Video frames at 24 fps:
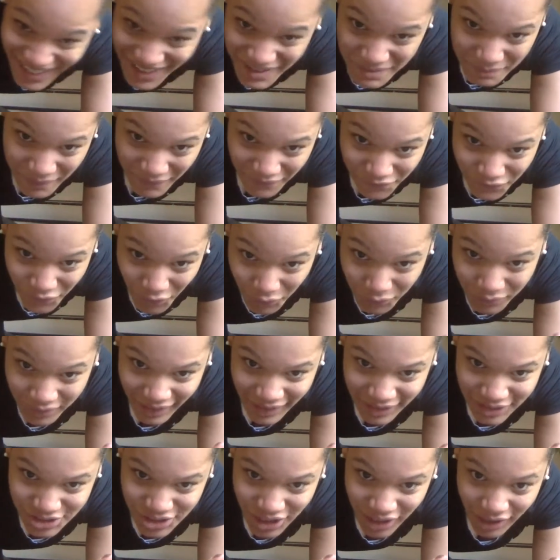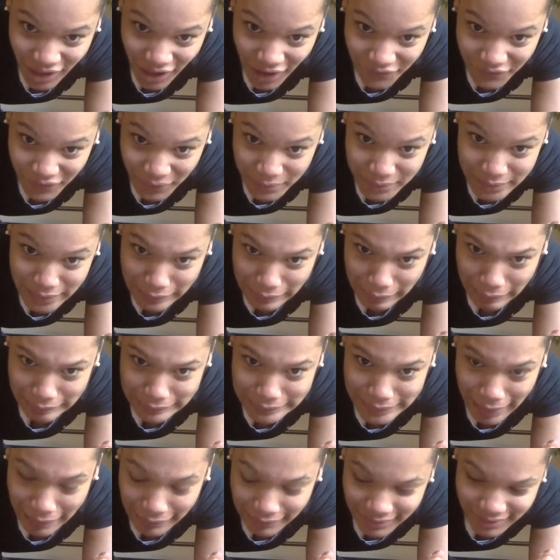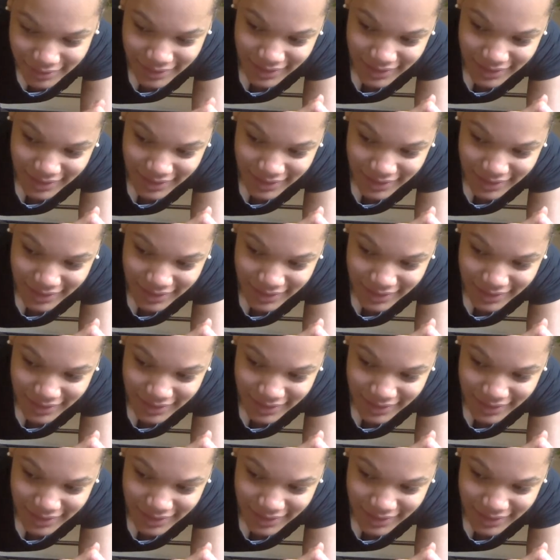My phone like shut off. I was like, oh no.